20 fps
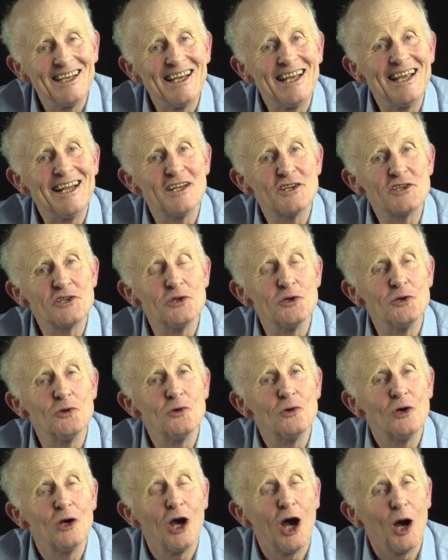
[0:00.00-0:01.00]

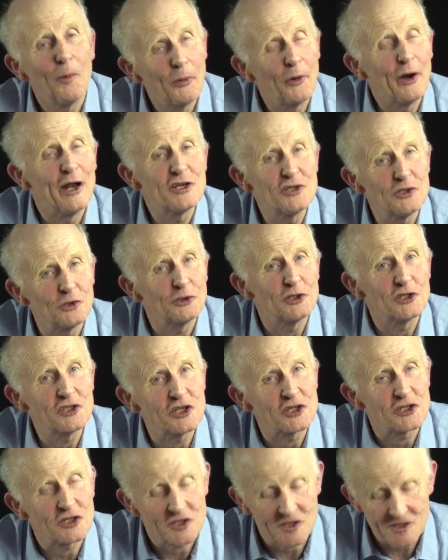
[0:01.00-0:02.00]
into operational
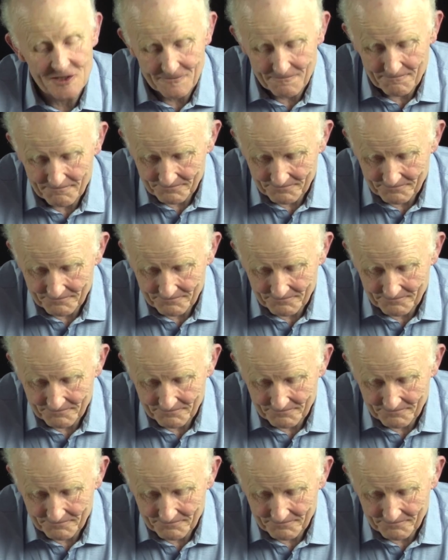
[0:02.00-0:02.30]
decisions.